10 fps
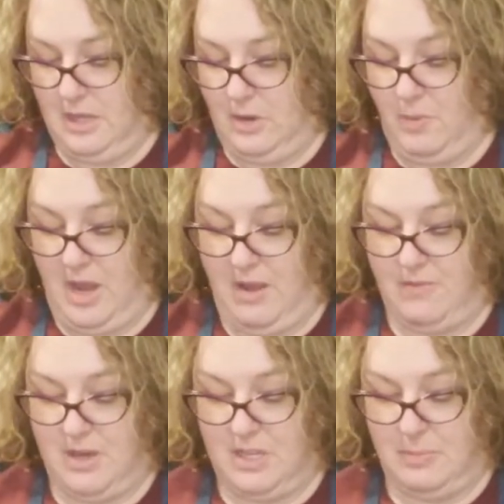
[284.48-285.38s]
We have
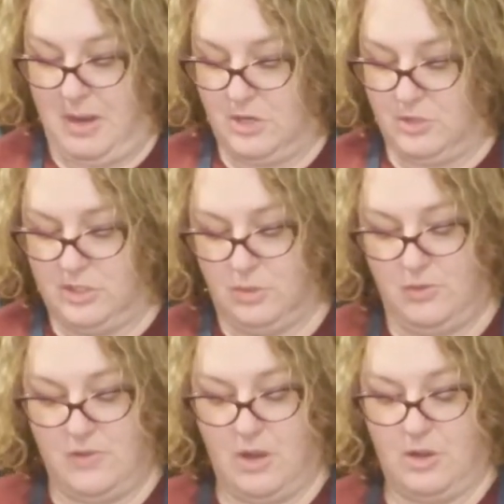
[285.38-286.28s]
that in the pantry. So
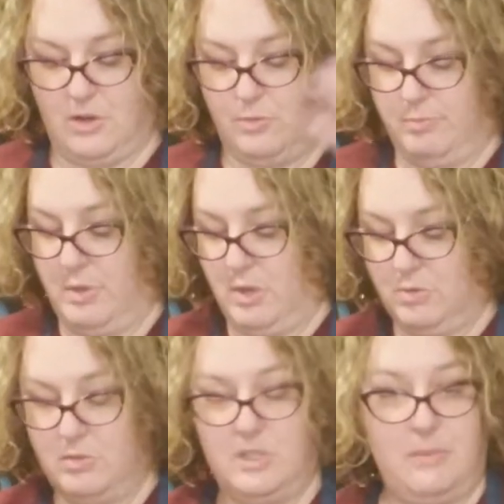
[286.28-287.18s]
we've got our
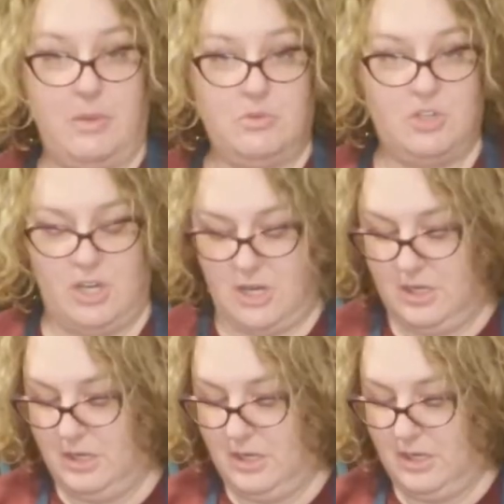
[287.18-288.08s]
deboned
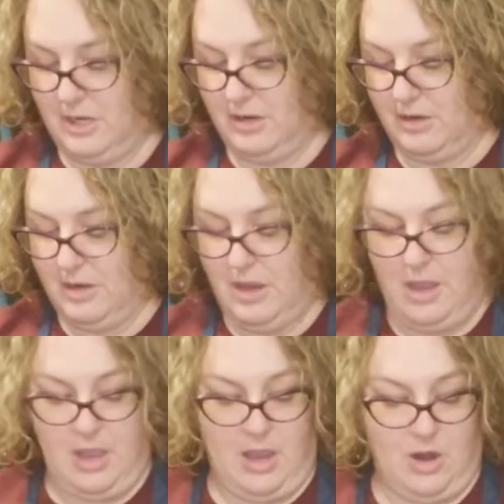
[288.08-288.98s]
chicken in there,
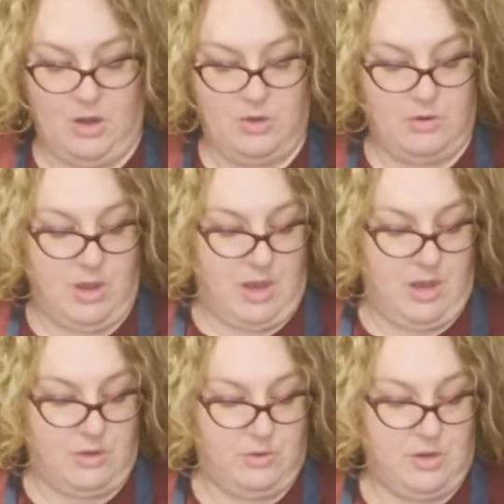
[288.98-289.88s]
our
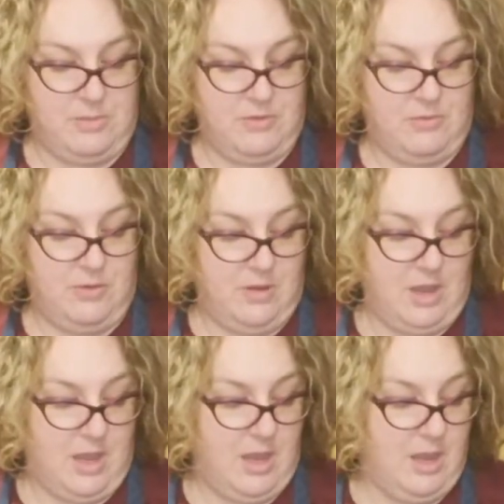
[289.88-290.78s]
cream of
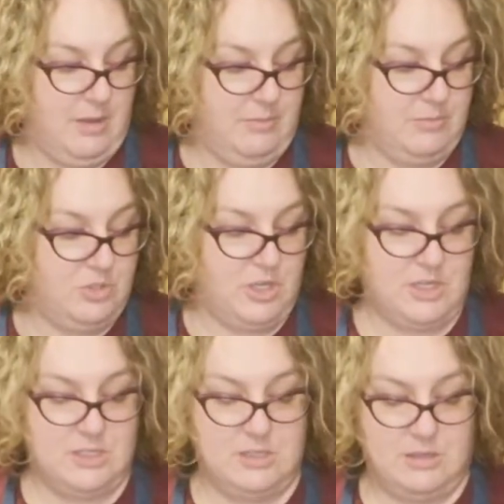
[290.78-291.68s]

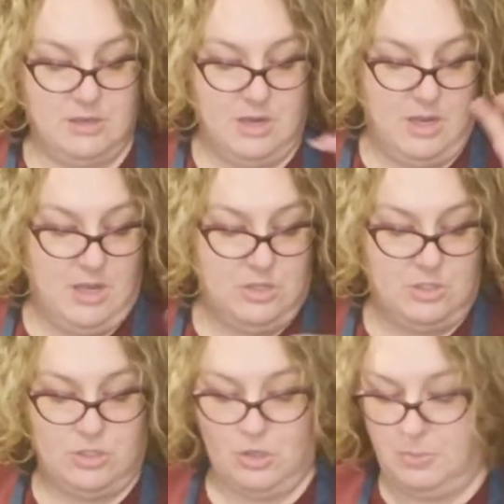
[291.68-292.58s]
chicken
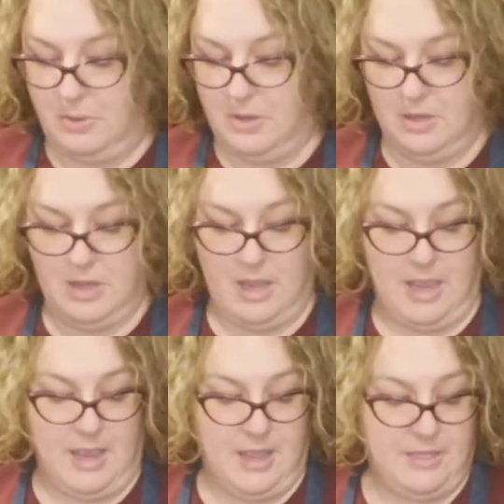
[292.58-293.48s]
soup.
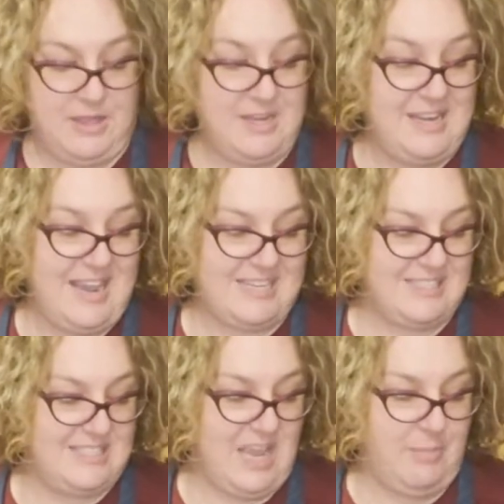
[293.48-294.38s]
The next
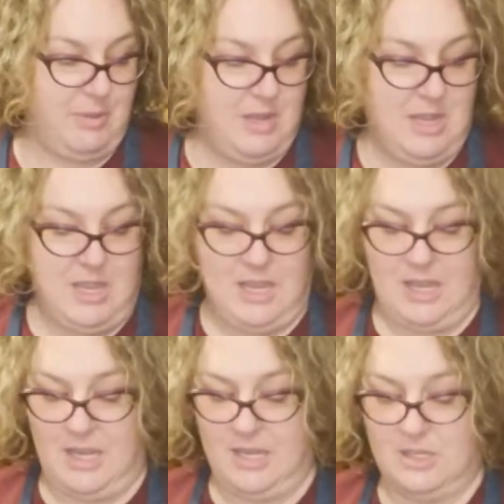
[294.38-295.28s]
step
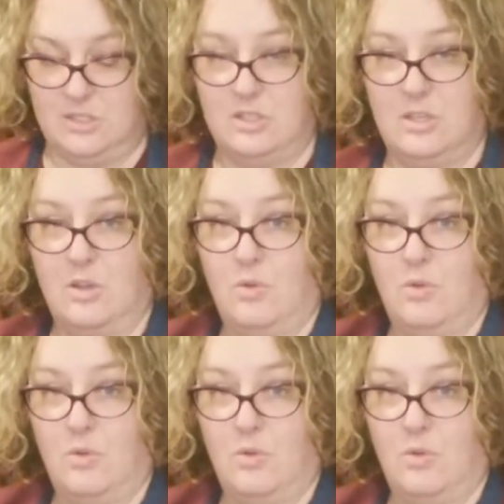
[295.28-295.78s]
is